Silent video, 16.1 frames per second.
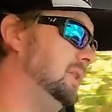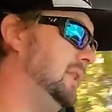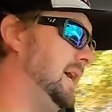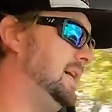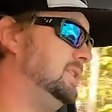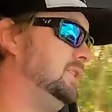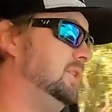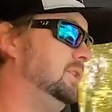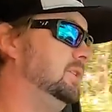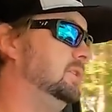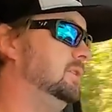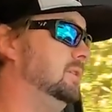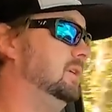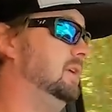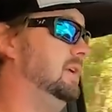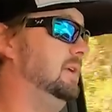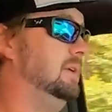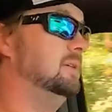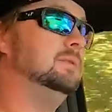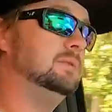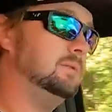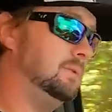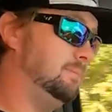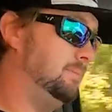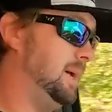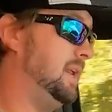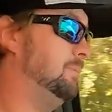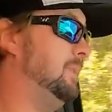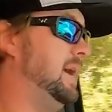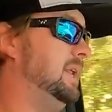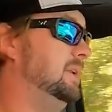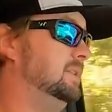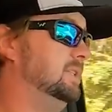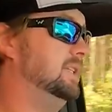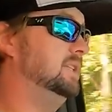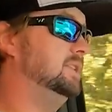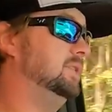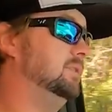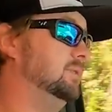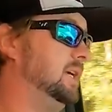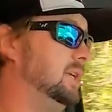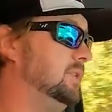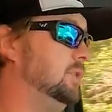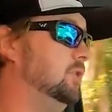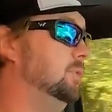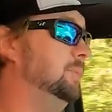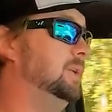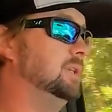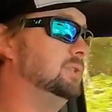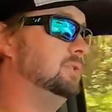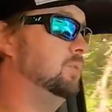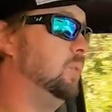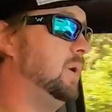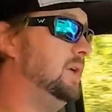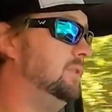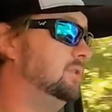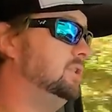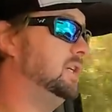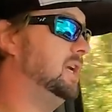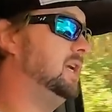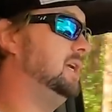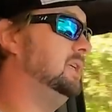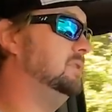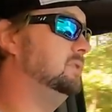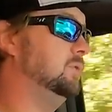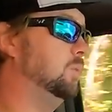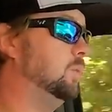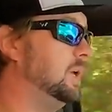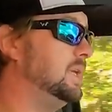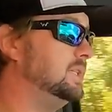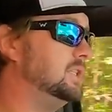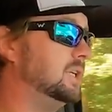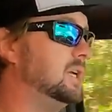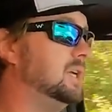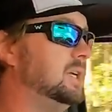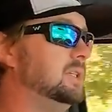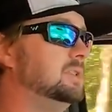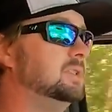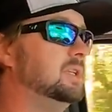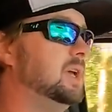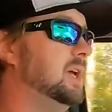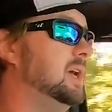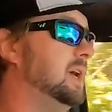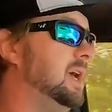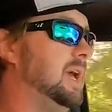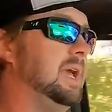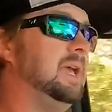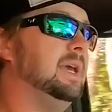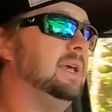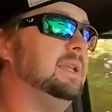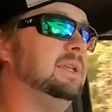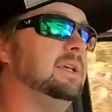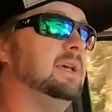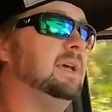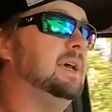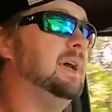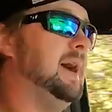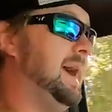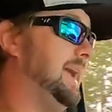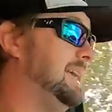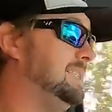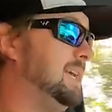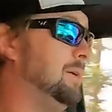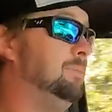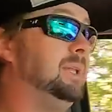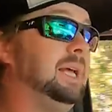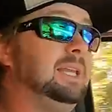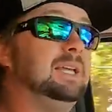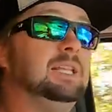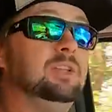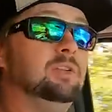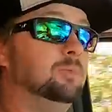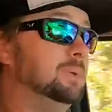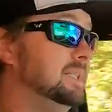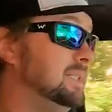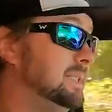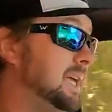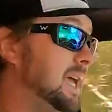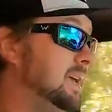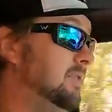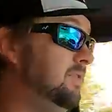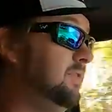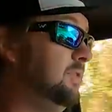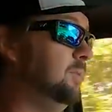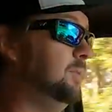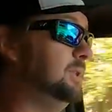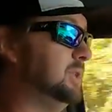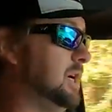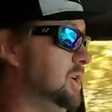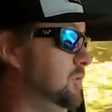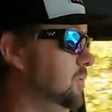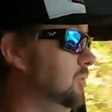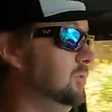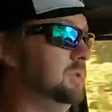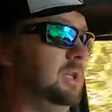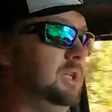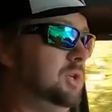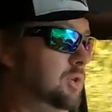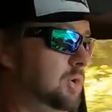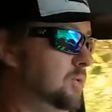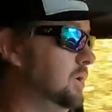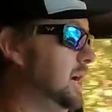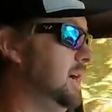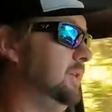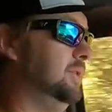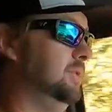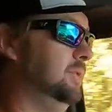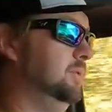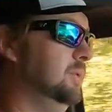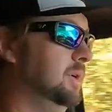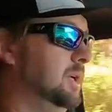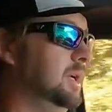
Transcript: Last year, made a bad decision on day 2 because the weather changed, the wind changed, and I guess I played it a little bit safe, which I usually do not do.